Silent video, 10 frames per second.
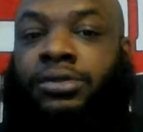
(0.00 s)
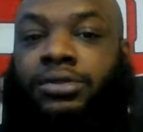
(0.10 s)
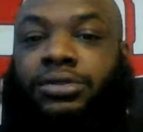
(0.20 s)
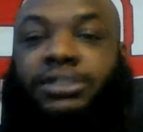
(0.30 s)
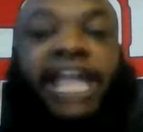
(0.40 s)

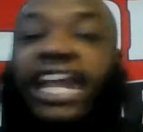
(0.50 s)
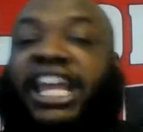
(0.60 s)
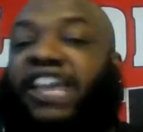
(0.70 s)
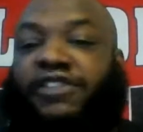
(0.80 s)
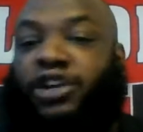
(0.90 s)
They
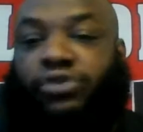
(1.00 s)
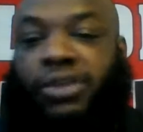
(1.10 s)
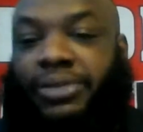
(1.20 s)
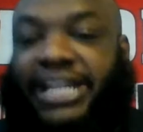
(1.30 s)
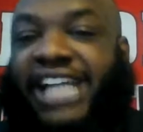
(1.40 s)
didn't even agree
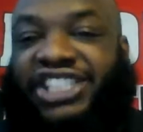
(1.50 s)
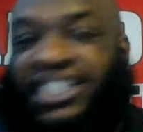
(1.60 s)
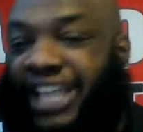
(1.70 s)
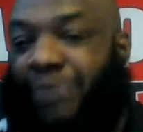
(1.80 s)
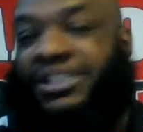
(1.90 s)
with that shit
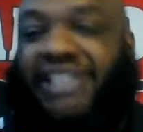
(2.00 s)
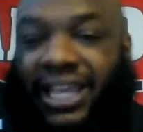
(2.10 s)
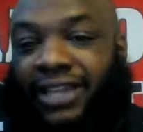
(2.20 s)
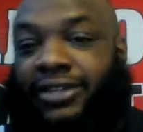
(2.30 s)
they were saying.